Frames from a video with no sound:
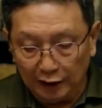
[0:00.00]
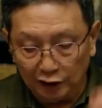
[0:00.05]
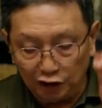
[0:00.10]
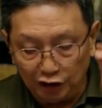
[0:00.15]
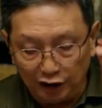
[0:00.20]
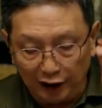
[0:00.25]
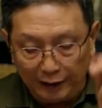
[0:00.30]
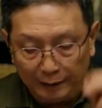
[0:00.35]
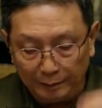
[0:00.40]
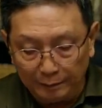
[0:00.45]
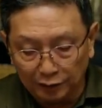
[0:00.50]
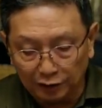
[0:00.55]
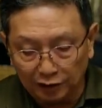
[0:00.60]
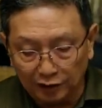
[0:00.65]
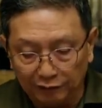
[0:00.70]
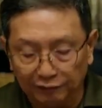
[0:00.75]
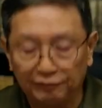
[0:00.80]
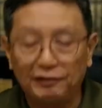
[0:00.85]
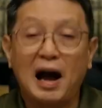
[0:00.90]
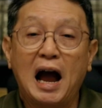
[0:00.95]
James
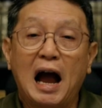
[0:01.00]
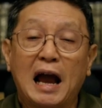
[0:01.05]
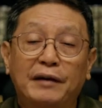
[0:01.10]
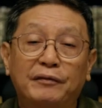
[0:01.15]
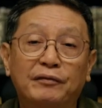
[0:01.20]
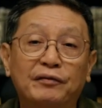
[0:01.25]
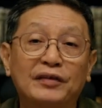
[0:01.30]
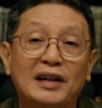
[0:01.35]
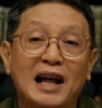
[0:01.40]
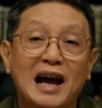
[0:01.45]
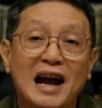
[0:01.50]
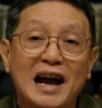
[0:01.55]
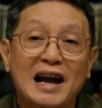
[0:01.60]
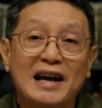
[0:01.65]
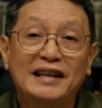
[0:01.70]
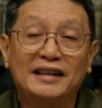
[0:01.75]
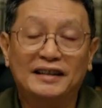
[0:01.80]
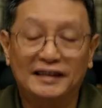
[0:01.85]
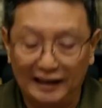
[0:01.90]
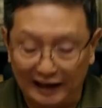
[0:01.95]

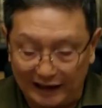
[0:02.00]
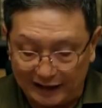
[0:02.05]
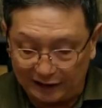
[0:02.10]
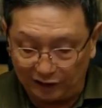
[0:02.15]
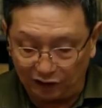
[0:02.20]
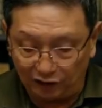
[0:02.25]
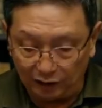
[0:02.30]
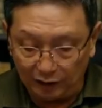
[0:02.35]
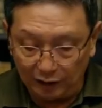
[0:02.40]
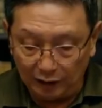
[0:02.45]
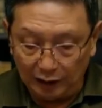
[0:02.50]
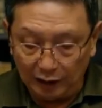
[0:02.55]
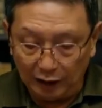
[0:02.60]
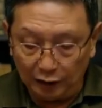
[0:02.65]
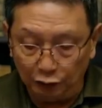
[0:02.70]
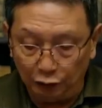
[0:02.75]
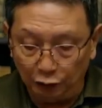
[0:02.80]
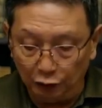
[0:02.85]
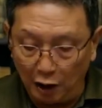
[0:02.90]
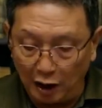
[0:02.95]
5:9 says,
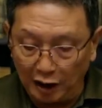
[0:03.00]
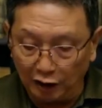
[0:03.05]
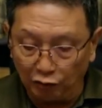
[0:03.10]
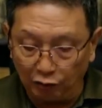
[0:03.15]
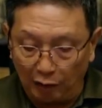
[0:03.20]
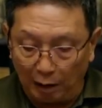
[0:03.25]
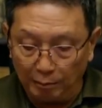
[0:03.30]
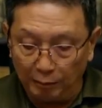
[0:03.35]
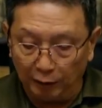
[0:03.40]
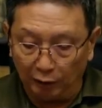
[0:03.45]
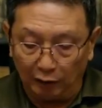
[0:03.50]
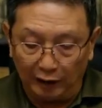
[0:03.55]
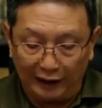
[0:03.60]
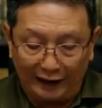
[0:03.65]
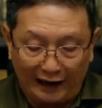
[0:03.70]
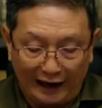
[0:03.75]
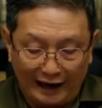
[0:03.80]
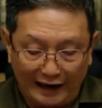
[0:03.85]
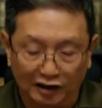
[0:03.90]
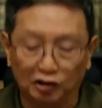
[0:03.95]
"Do not grumble
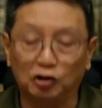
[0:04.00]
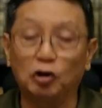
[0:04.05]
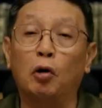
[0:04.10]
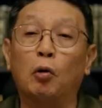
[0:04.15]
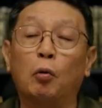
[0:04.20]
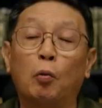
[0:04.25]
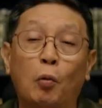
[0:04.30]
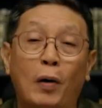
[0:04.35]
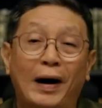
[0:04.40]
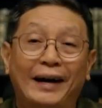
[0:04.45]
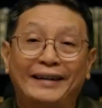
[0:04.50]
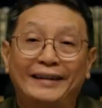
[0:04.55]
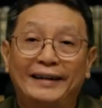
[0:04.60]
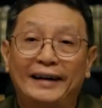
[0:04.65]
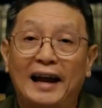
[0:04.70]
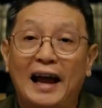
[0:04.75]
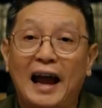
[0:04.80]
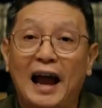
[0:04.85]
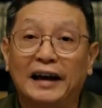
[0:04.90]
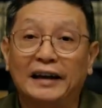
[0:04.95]
against
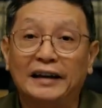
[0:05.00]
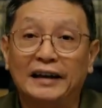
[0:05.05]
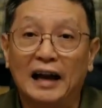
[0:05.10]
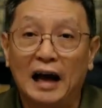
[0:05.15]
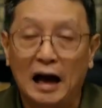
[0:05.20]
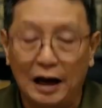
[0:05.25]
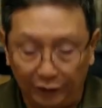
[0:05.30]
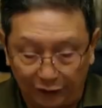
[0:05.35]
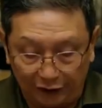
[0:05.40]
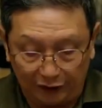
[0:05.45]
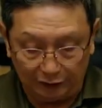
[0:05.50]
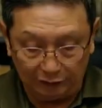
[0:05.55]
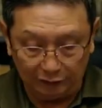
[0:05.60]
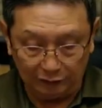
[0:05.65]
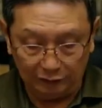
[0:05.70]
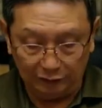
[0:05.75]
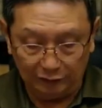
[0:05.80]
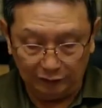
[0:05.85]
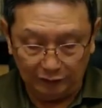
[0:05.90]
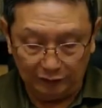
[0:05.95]
one another."
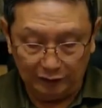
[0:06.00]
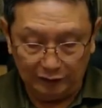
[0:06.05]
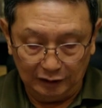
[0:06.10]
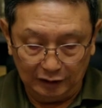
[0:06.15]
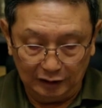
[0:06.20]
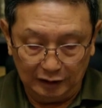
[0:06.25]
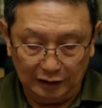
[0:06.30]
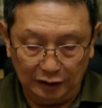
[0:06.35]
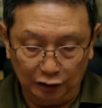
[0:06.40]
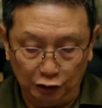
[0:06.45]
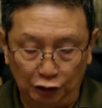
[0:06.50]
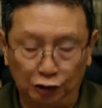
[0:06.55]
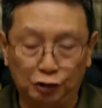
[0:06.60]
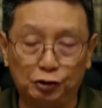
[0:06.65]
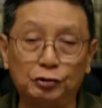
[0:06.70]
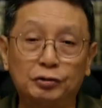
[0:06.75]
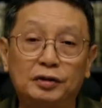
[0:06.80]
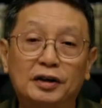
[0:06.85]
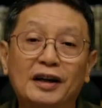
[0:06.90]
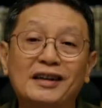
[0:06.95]

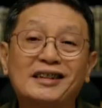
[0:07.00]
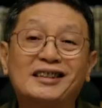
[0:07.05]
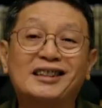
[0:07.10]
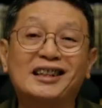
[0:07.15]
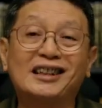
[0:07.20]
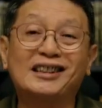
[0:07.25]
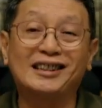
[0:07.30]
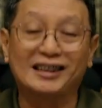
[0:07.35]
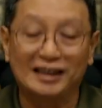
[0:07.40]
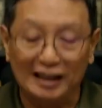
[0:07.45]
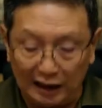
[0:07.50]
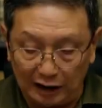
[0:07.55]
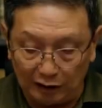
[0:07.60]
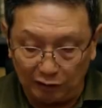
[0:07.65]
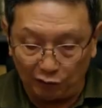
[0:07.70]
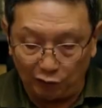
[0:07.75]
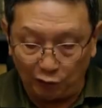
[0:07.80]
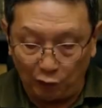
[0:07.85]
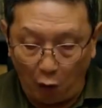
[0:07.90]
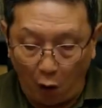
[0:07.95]
Jude
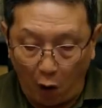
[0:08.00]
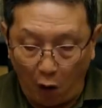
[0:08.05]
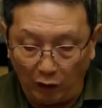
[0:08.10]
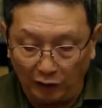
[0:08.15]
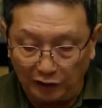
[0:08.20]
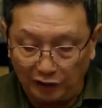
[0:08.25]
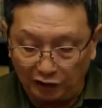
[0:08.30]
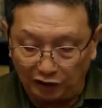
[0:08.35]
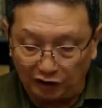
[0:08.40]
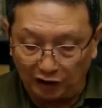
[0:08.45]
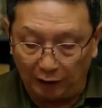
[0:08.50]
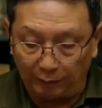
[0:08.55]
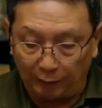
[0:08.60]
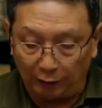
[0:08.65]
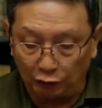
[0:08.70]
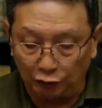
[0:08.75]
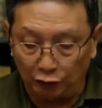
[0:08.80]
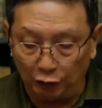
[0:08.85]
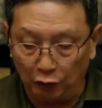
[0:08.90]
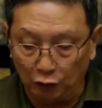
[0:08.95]
16 warns
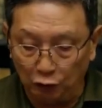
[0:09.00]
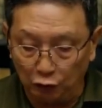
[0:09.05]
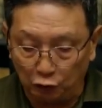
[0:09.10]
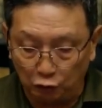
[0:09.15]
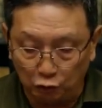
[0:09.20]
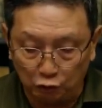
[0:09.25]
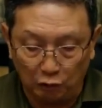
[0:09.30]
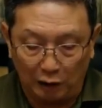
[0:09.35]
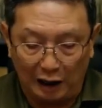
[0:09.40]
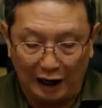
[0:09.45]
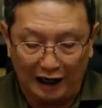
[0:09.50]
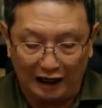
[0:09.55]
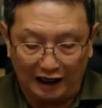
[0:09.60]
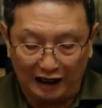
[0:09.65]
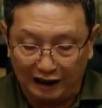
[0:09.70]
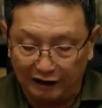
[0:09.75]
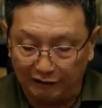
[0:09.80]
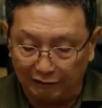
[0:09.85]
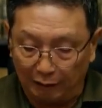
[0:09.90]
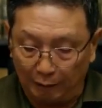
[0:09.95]
about those who are
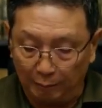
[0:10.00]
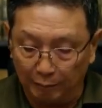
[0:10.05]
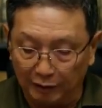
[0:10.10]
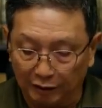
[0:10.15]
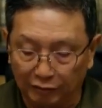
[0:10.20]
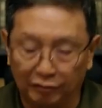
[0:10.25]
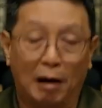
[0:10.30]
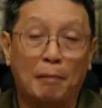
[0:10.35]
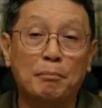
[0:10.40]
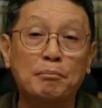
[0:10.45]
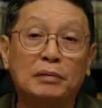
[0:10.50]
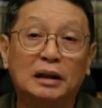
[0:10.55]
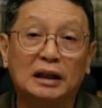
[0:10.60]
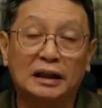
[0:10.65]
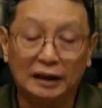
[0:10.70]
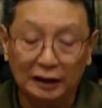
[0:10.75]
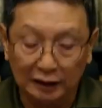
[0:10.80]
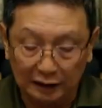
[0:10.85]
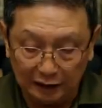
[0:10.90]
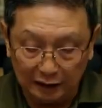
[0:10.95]

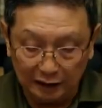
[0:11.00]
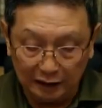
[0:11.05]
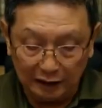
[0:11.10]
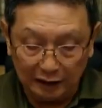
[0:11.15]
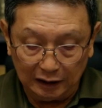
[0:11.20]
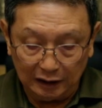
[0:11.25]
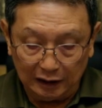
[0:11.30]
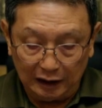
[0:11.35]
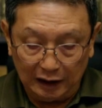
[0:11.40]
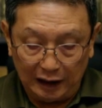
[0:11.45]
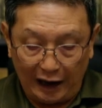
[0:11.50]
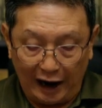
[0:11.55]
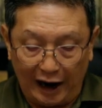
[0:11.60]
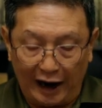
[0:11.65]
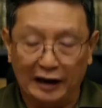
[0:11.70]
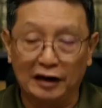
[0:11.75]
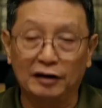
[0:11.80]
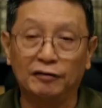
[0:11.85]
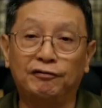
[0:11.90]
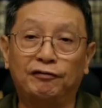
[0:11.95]
grumbler
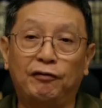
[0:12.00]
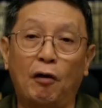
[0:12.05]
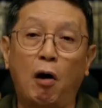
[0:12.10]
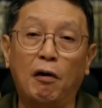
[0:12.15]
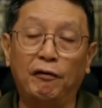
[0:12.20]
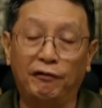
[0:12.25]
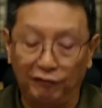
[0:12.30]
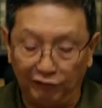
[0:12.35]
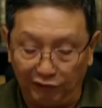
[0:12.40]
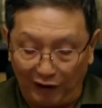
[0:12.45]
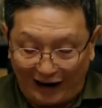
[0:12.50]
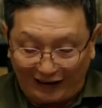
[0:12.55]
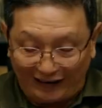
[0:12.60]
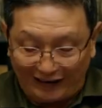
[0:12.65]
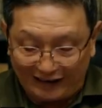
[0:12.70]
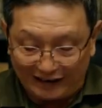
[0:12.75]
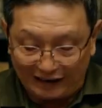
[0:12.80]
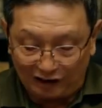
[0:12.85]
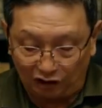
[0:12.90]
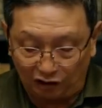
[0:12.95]
and fault
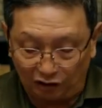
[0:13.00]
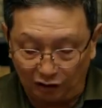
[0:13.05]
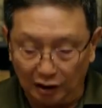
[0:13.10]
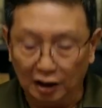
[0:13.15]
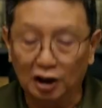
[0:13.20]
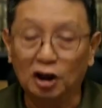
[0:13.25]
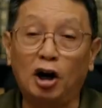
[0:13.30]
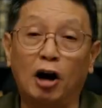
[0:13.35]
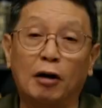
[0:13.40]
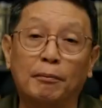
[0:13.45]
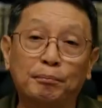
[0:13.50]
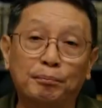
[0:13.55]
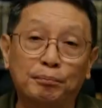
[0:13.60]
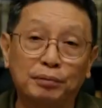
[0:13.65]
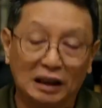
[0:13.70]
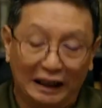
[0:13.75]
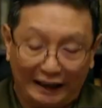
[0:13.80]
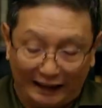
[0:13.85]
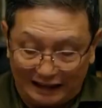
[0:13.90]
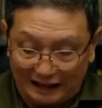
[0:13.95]
finders,
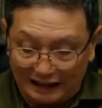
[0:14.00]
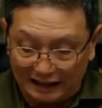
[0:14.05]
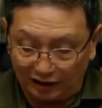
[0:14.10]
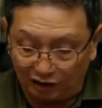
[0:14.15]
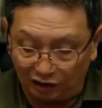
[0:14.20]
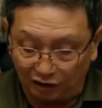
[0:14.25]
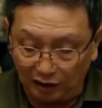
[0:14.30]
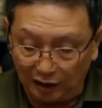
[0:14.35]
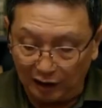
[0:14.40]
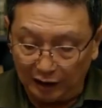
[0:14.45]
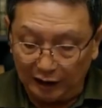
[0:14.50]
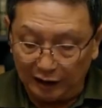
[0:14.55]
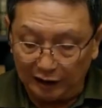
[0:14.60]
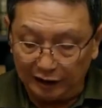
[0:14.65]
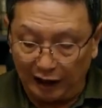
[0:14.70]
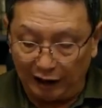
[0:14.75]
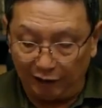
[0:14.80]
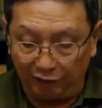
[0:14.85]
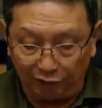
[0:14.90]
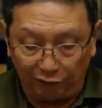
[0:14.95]
complainers.
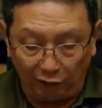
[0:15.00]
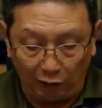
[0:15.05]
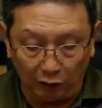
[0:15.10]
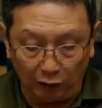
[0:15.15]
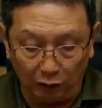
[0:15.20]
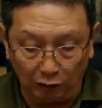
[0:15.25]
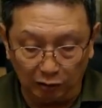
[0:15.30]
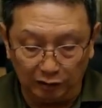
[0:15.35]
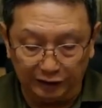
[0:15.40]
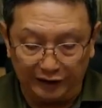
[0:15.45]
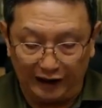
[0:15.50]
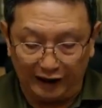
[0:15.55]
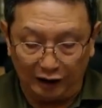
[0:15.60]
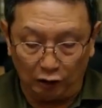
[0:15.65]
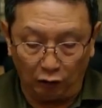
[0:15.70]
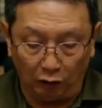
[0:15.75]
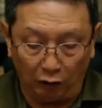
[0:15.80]
They follow their